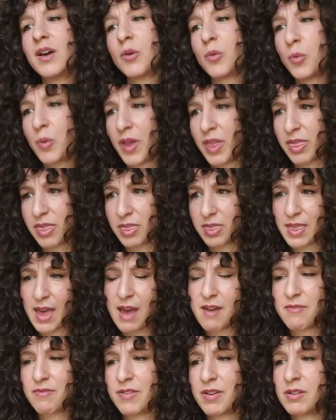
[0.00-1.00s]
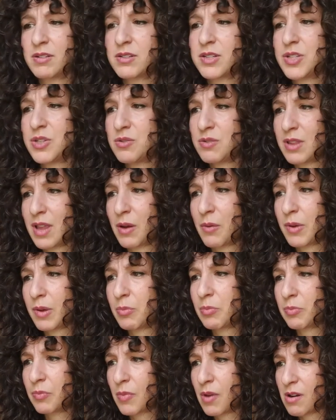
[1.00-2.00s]
with that fiddle tune that we
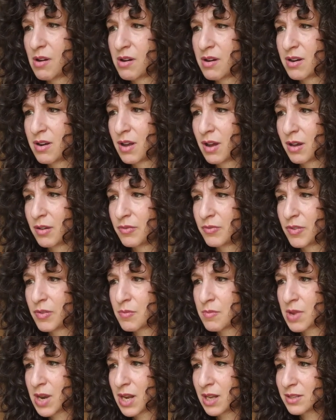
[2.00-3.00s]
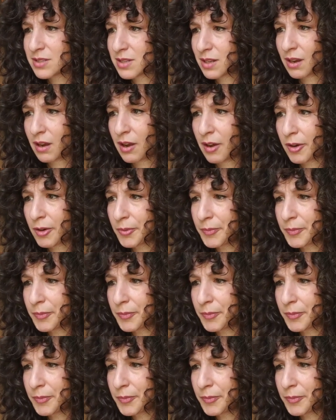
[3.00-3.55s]
heard a few minutes ago.